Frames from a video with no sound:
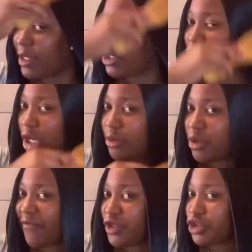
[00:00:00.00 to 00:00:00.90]
you know,
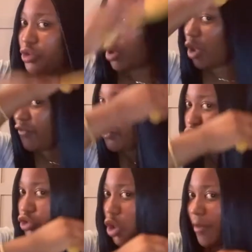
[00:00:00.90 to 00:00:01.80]
nothing too over the
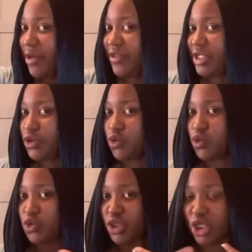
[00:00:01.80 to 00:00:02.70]
top. And this is
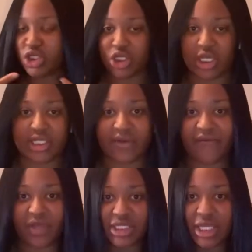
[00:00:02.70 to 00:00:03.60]
also such a
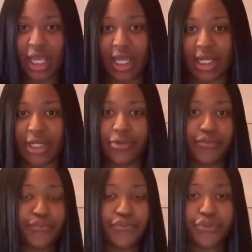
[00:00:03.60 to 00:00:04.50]
sophisticated
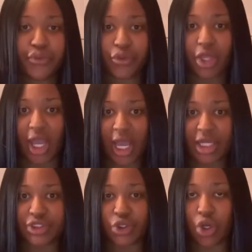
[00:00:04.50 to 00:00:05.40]

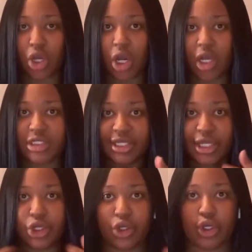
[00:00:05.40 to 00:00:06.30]
and
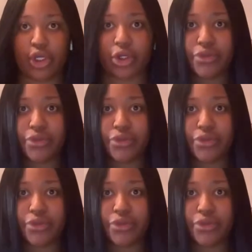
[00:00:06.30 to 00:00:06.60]
classy look,